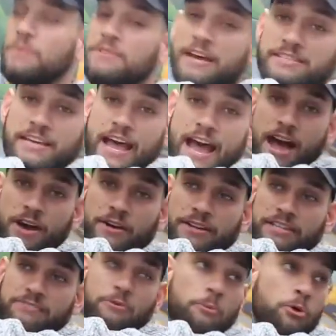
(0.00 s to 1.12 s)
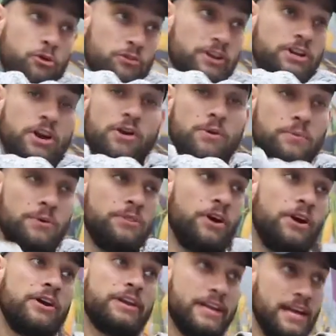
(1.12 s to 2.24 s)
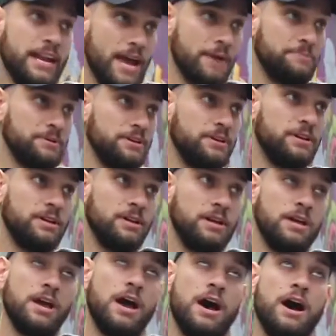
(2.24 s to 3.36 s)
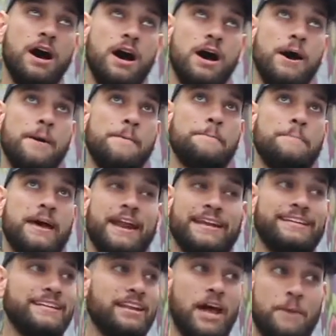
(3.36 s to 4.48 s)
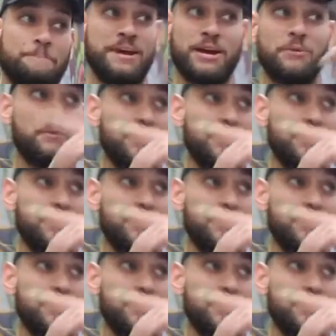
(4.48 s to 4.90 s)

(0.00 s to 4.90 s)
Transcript: one that has an owl I did for Puerto Rico when the hurricane happened, um, and I did that big